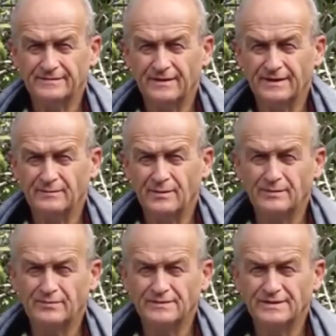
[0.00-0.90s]
tried
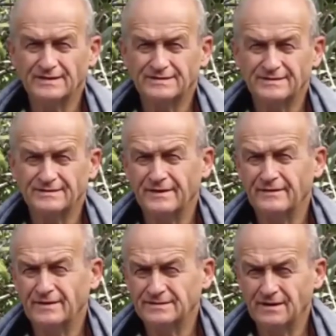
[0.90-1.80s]
my projects as an
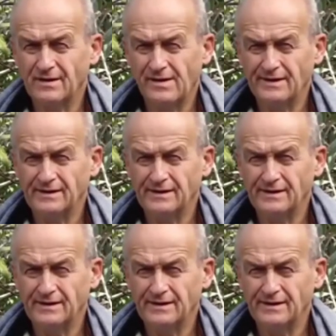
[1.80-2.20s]
investor